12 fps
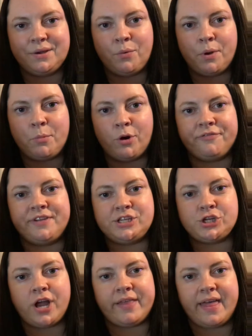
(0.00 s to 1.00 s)
One more
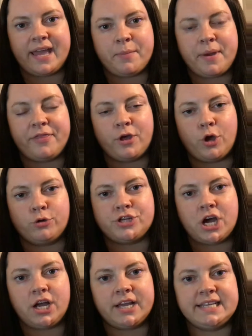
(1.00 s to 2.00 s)
feature I like about the
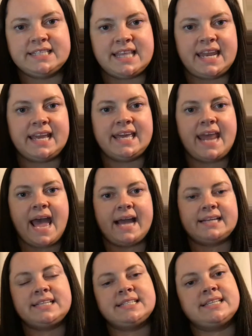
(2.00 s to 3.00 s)
GoTalk is that it can
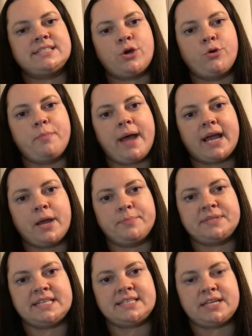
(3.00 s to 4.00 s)
act as its own backup
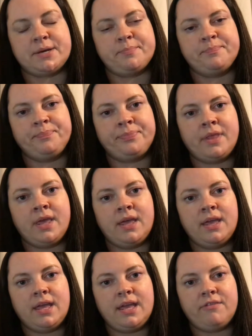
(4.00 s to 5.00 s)
system.
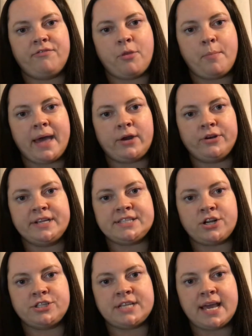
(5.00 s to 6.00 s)
If the batteries
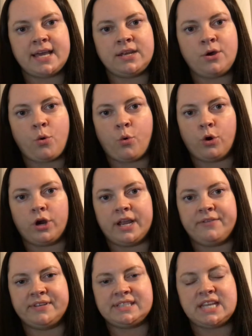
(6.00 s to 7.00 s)
are dead or
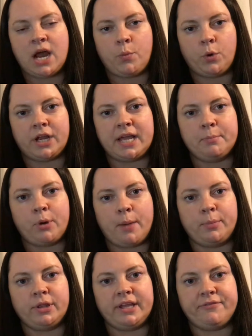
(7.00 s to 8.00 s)
if it's not working
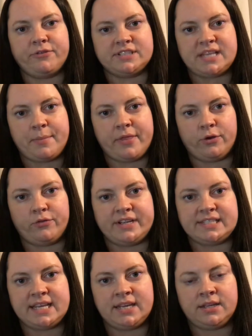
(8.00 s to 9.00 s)
properly for some other
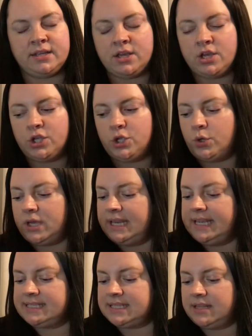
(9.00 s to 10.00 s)
reason, you can
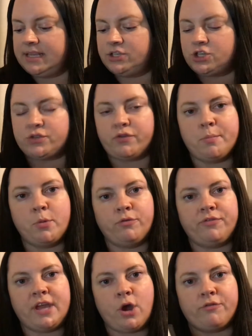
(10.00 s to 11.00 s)
easily just
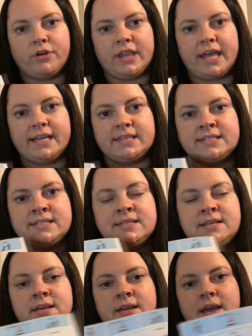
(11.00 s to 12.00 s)
remove the overlays
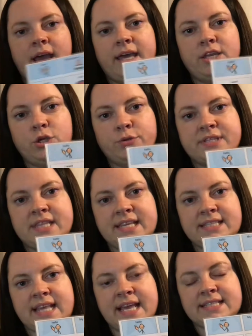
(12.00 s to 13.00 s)
and use
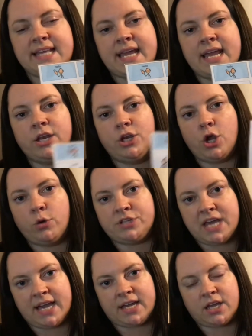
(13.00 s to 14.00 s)
this as a
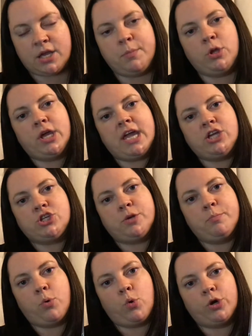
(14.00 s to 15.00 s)
no-tech communication
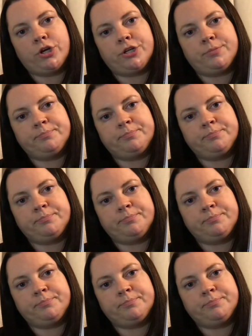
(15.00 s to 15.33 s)
board.